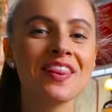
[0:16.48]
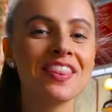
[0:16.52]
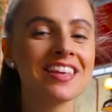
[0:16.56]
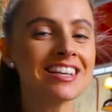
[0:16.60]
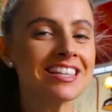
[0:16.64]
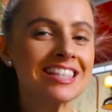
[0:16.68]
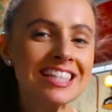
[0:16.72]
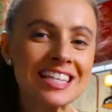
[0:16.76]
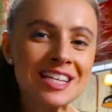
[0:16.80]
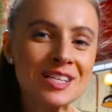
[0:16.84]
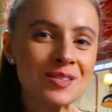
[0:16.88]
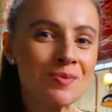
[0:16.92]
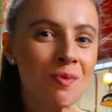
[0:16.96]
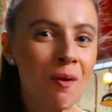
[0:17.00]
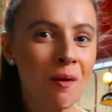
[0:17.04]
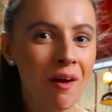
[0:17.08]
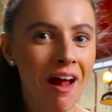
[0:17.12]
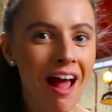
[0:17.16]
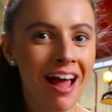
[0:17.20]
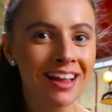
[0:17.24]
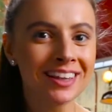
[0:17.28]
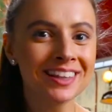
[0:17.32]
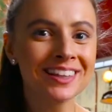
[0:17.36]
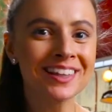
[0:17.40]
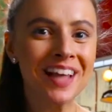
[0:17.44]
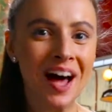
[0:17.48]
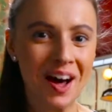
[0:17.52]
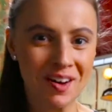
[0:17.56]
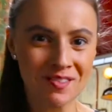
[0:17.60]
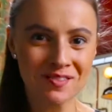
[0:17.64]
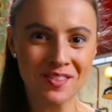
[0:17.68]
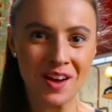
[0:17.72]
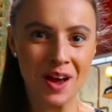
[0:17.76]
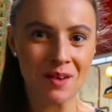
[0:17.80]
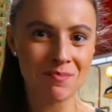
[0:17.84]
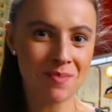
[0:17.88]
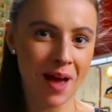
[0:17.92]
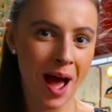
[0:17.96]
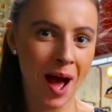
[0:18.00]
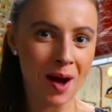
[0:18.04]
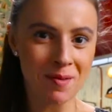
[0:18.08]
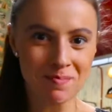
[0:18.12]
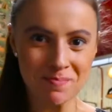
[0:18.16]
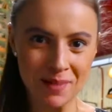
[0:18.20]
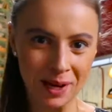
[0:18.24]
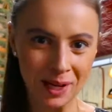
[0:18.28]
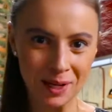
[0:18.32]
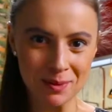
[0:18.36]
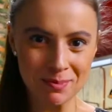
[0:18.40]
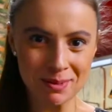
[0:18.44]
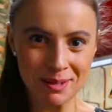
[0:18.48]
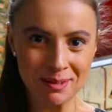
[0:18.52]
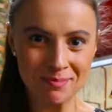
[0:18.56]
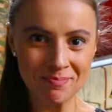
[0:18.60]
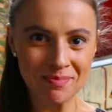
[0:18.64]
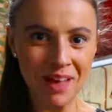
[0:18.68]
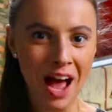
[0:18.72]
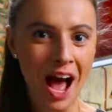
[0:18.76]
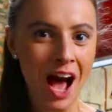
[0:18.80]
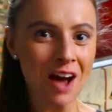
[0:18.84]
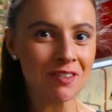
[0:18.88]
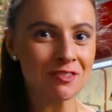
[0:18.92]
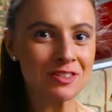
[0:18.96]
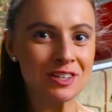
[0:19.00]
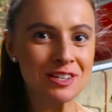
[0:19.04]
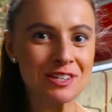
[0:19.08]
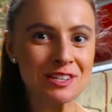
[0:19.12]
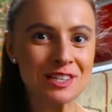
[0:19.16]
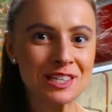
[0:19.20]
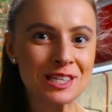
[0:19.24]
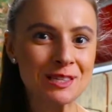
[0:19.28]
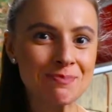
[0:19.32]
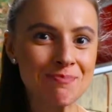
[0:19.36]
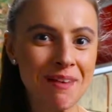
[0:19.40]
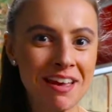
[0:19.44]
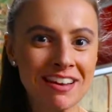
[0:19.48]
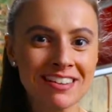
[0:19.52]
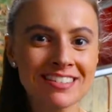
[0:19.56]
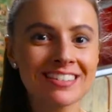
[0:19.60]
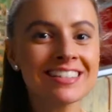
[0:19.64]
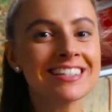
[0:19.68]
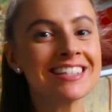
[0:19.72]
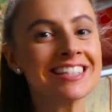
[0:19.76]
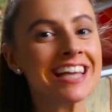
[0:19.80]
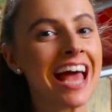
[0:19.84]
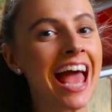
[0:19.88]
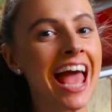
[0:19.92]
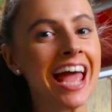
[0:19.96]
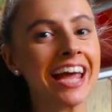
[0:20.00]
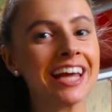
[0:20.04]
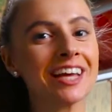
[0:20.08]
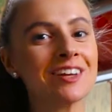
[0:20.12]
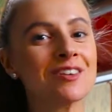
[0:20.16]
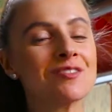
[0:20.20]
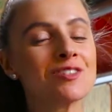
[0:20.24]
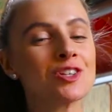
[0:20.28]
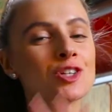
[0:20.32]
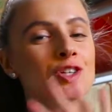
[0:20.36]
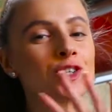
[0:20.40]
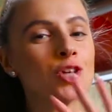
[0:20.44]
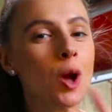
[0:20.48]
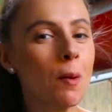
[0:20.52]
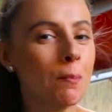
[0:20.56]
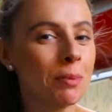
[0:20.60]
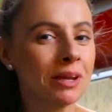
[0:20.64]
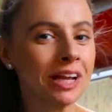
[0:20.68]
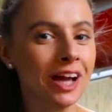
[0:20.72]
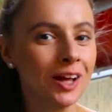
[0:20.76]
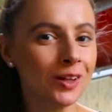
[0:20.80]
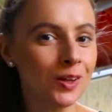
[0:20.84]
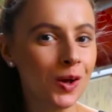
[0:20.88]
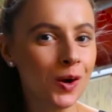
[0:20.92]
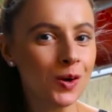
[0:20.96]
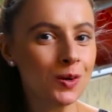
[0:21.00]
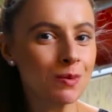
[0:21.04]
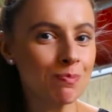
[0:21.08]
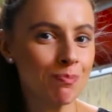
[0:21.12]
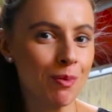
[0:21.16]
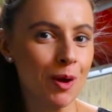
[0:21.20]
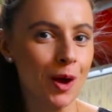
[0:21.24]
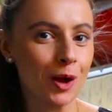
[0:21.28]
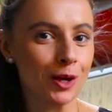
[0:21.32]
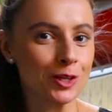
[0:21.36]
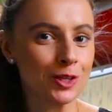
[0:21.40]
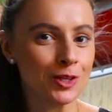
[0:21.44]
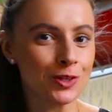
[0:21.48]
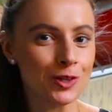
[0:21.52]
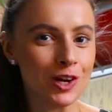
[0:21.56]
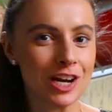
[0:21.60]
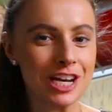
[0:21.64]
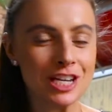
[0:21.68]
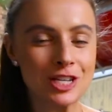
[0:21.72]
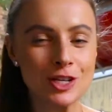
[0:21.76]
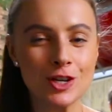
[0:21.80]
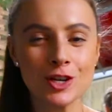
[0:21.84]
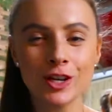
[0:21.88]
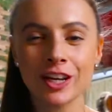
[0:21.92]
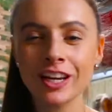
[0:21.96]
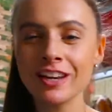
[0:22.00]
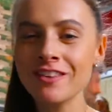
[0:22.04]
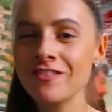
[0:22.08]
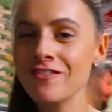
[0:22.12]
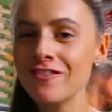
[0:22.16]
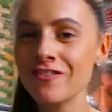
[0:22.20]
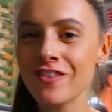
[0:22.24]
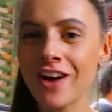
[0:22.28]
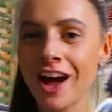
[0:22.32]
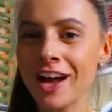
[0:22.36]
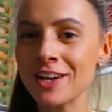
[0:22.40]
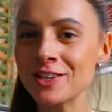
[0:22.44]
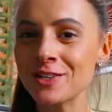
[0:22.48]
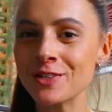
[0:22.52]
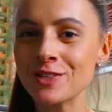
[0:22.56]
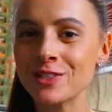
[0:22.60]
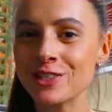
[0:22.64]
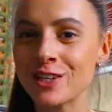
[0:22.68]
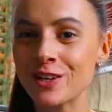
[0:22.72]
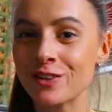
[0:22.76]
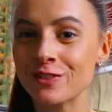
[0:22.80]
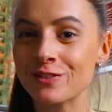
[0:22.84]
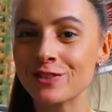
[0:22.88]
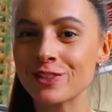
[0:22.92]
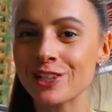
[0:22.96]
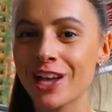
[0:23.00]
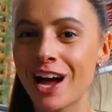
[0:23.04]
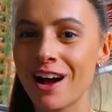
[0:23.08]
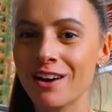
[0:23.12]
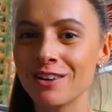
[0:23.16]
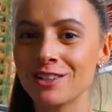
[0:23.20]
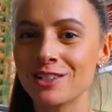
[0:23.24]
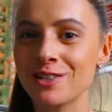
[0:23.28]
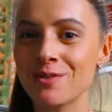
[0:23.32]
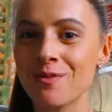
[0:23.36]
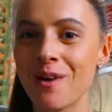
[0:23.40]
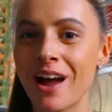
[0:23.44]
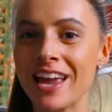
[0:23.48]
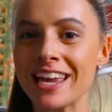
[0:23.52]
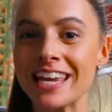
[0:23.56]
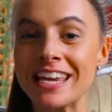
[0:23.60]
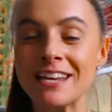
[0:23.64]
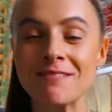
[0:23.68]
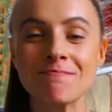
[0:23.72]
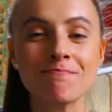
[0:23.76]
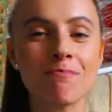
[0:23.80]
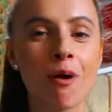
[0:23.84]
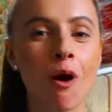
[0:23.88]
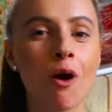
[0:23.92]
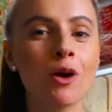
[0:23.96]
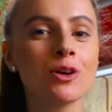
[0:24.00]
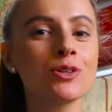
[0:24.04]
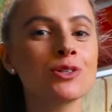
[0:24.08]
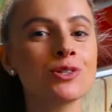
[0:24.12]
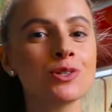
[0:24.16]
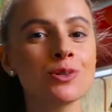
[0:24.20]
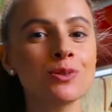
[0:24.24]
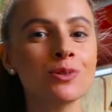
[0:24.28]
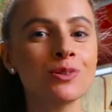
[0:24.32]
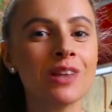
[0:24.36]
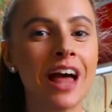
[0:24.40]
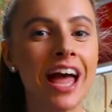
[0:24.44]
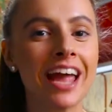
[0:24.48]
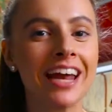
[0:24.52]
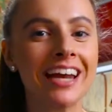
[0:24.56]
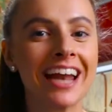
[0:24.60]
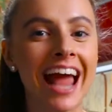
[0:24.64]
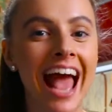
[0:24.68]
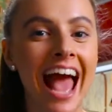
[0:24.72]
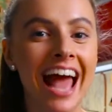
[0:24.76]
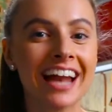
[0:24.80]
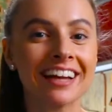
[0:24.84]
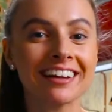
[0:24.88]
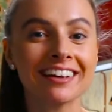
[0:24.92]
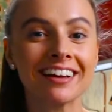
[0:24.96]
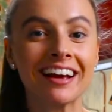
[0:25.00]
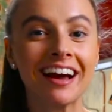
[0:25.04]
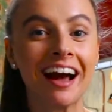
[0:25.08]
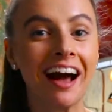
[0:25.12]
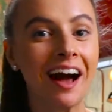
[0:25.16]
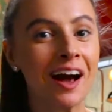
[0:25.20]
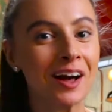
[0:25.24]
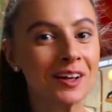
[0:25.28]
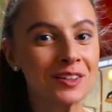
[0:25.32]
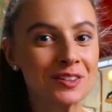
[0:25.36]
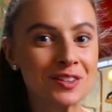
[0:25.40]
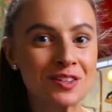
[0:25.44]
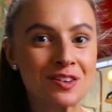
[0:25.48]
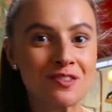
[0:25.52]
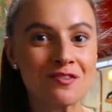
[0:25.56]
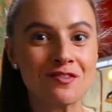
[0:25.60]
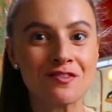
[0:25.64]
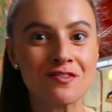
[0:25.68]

This is what I love about Melbourne. After you spend a day shopping along Bourke Street, you can find yourself tucked away in Postal Lane at Ca De